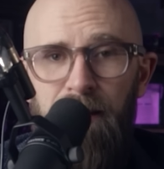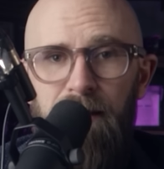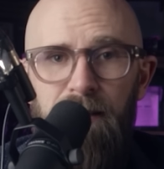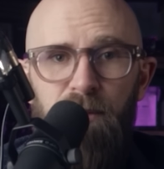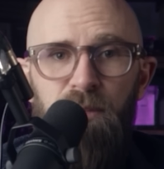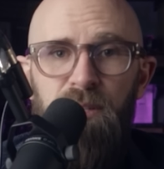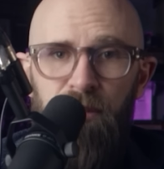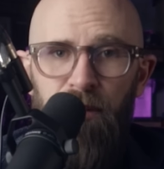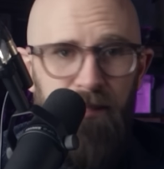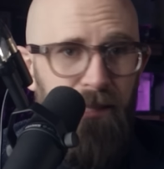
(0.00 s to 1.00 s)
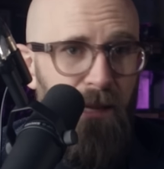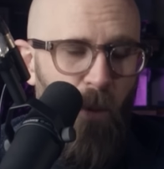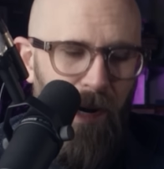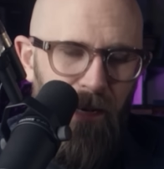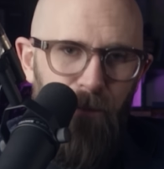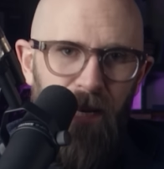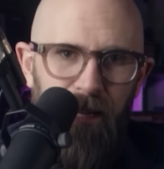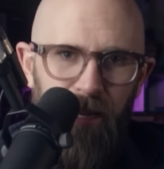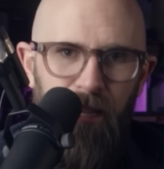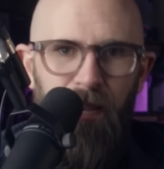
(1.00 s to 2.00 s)
that this was not the
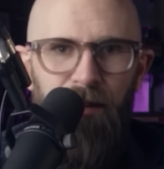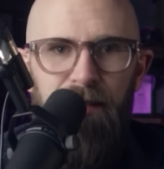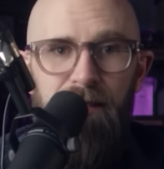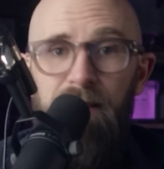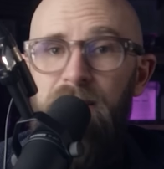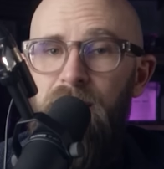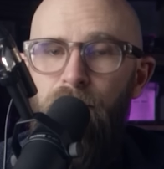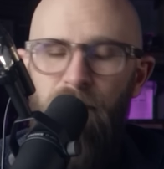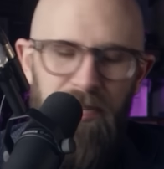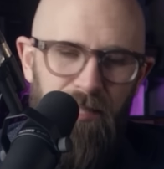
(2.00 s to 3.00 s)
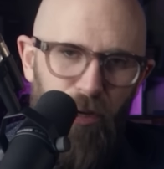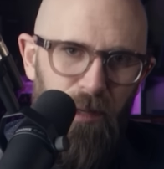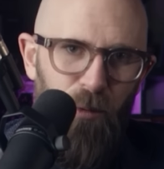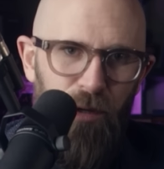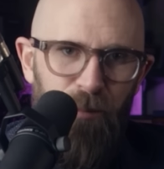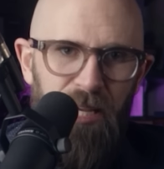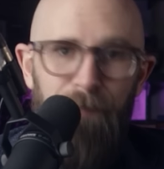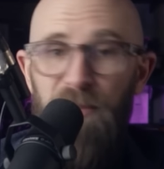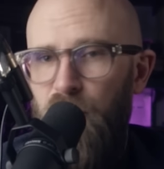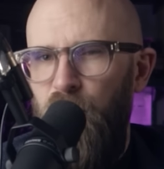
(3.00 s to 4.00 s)
one-in-a-million occurrence that you might hope it would
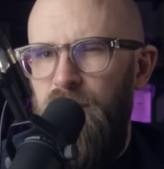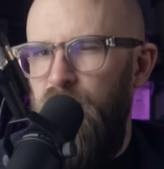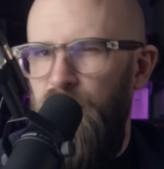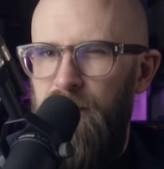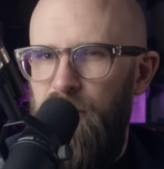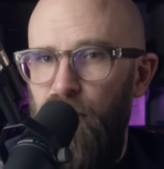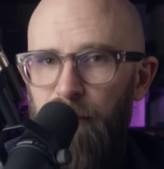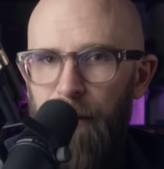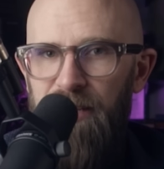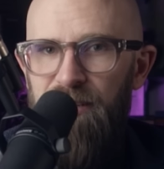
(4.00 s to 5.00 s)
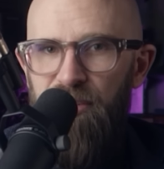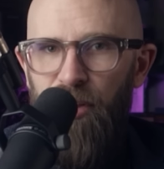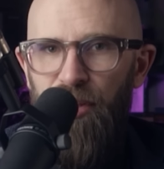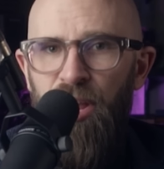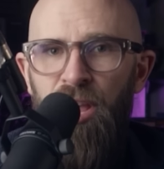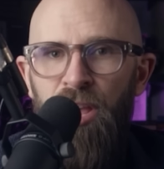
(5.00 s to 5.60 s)
be. According to an article published on